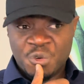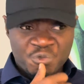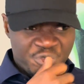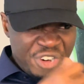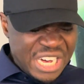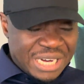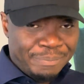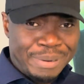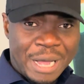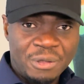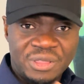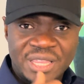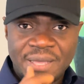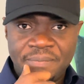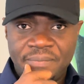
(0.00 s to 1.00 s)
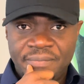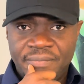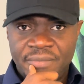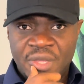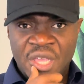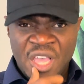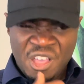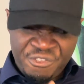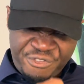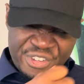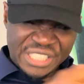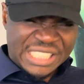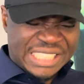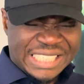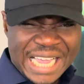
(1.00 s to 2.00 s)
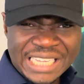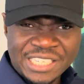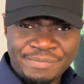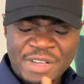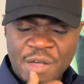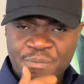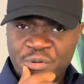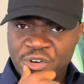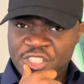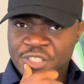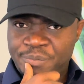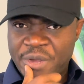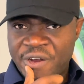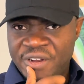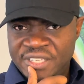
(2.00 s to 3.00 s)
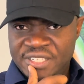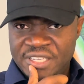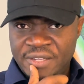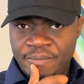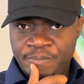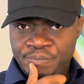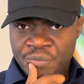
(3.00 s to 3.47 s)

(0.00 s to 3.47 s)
Read about them. Fantasize about prosperity.